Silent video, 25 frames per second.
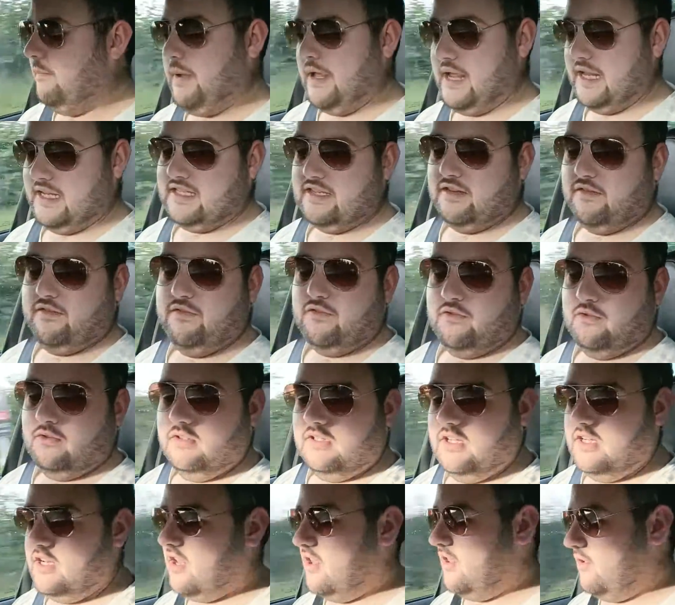
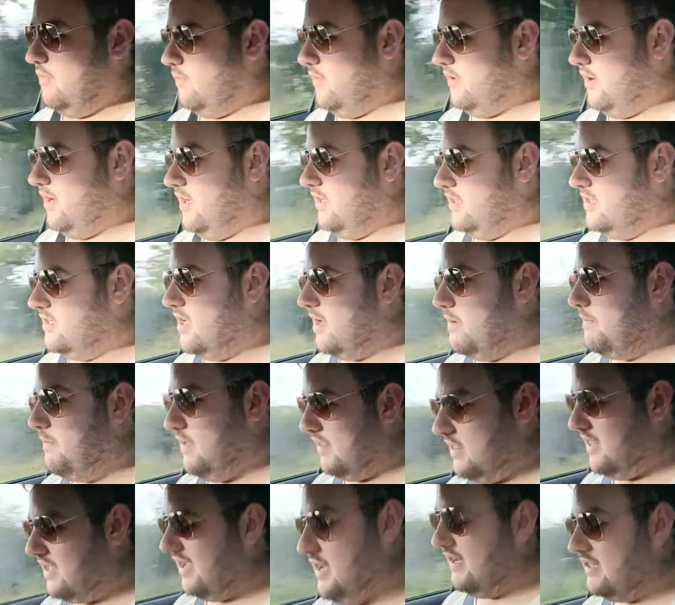pitiful, in other words.
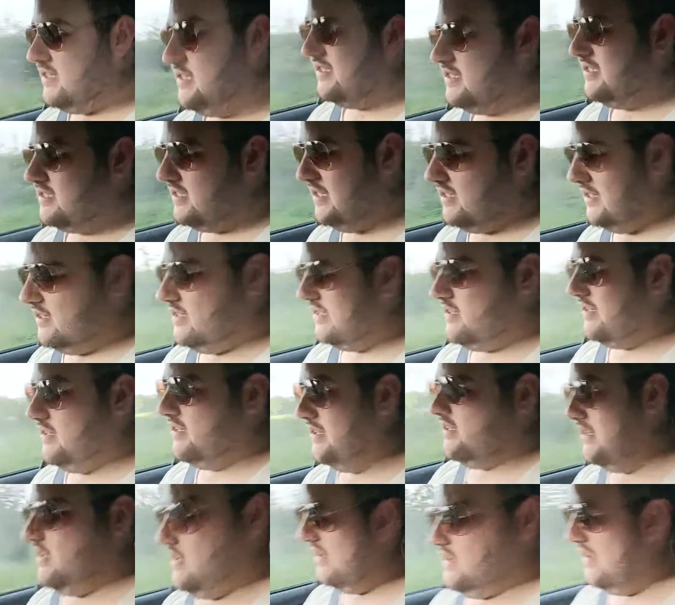But this,
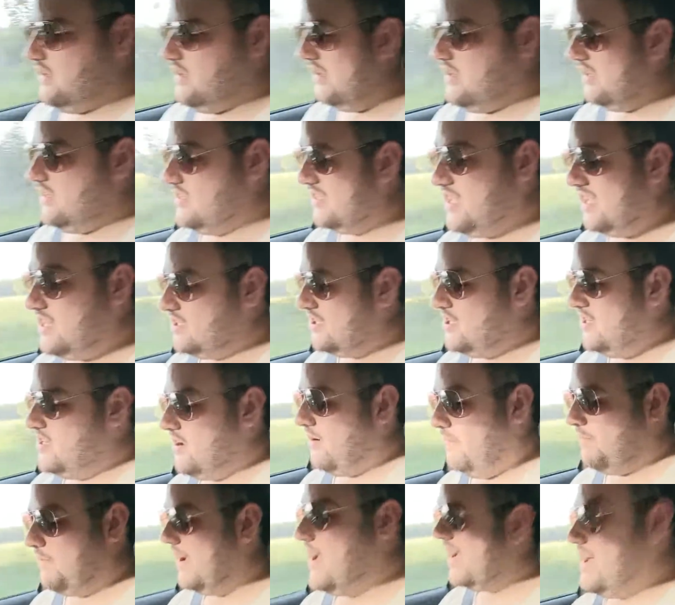it's actually
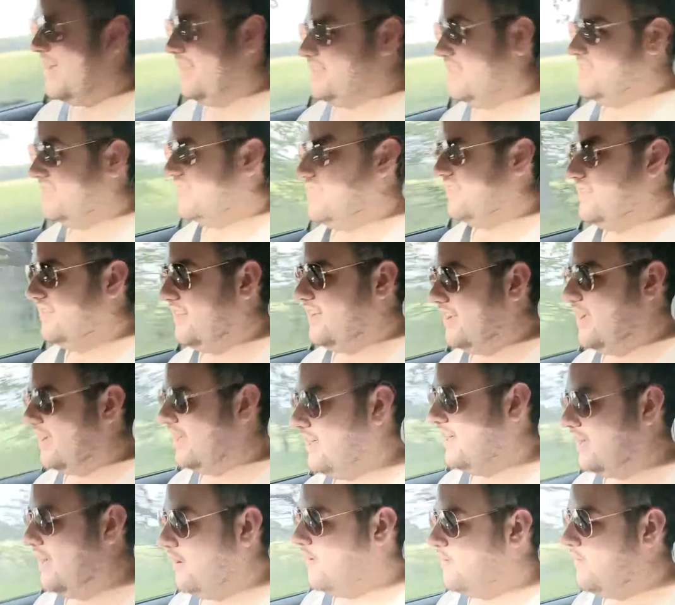not bad.
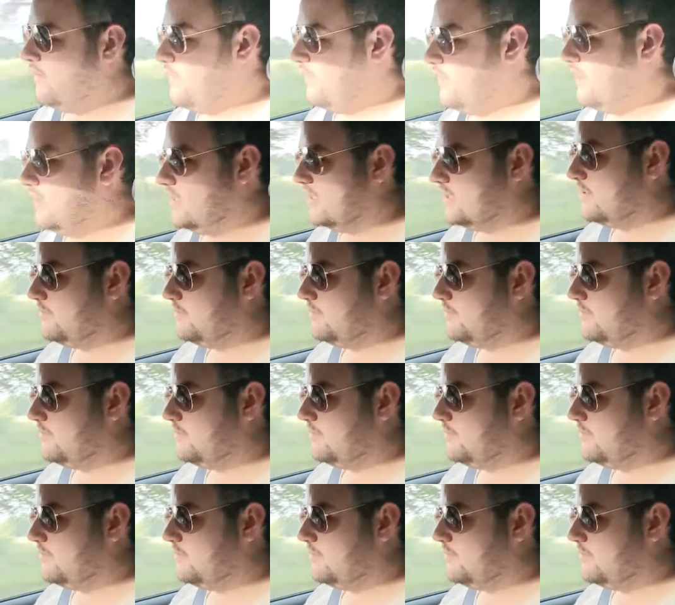And I love the